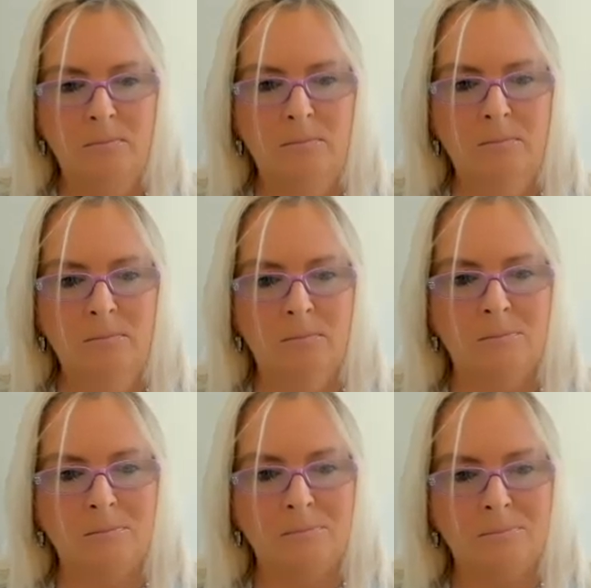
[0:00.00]

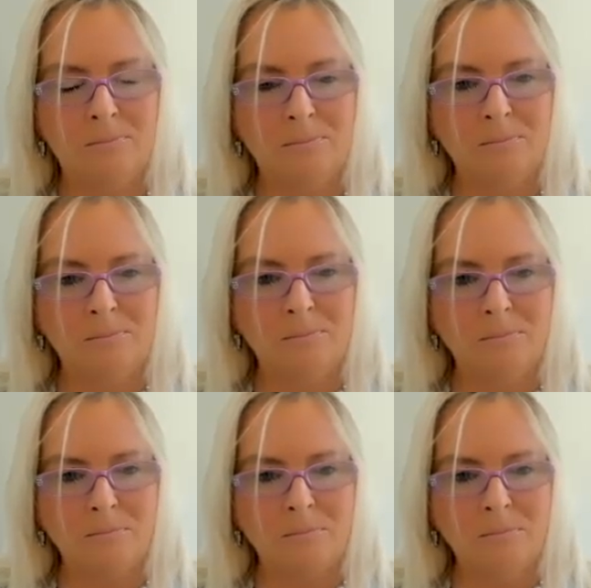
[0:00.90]

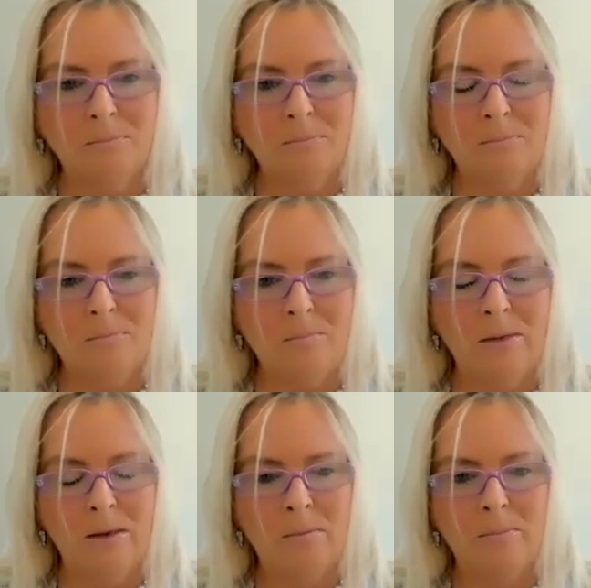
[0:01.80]

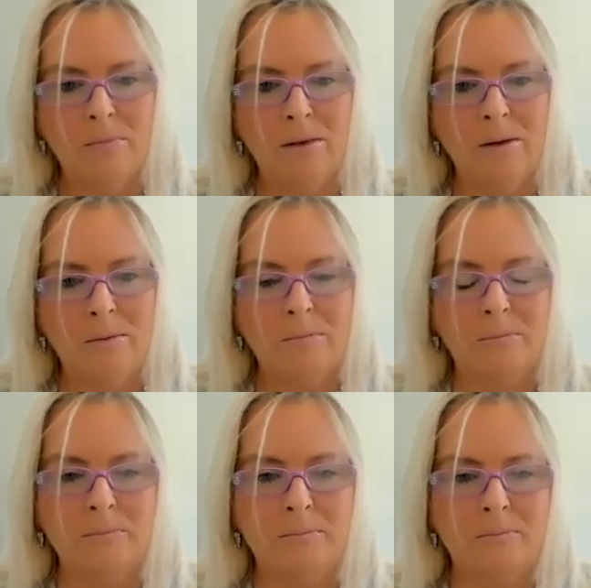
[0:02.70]

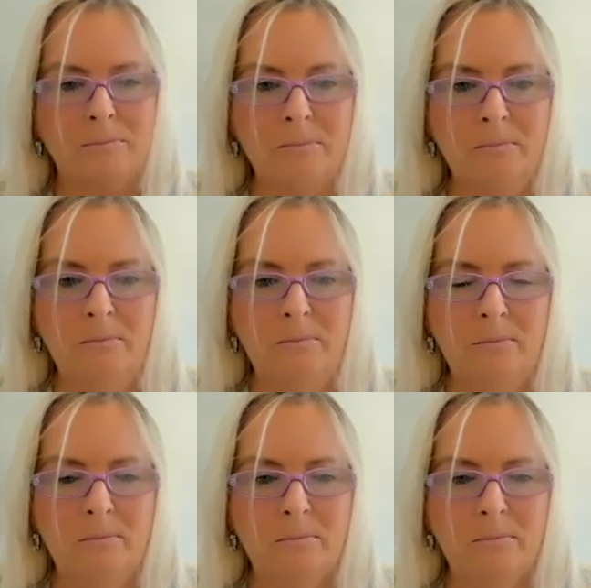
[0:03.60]

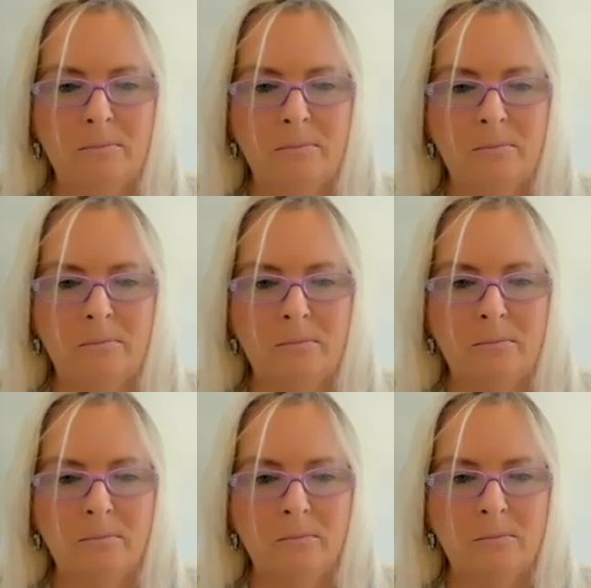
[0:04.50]

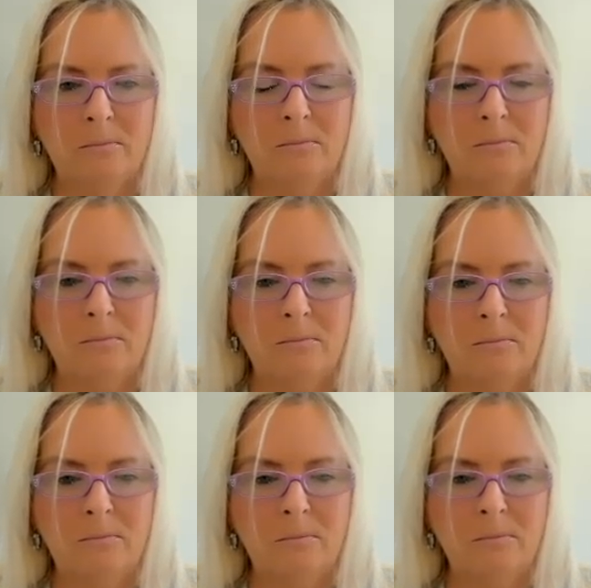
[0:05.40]

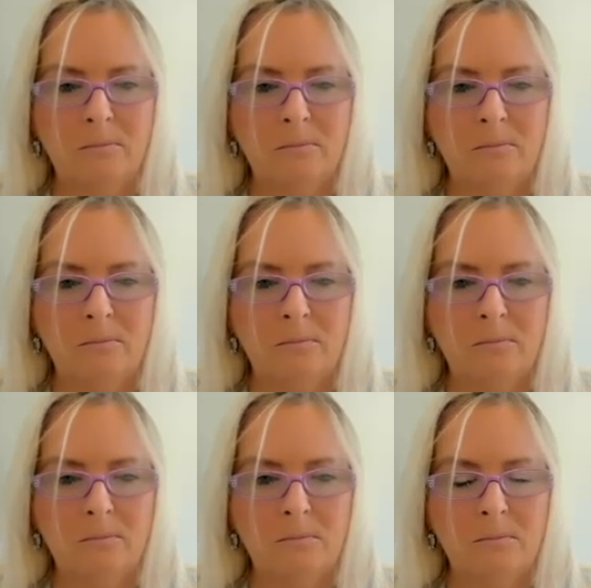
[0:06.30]

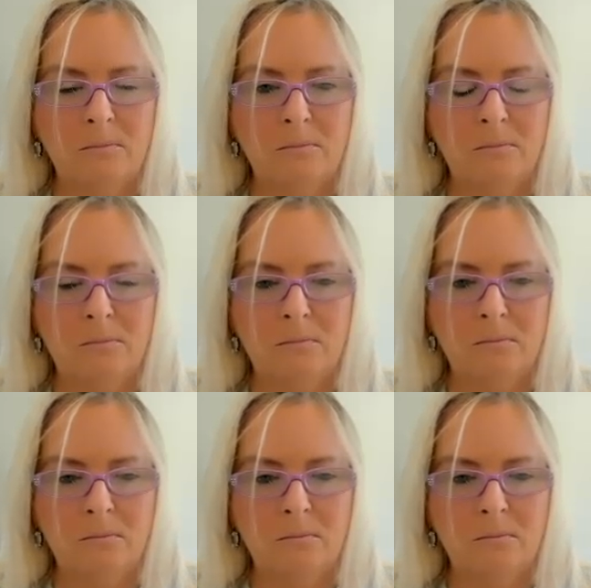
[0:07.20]
[no speech]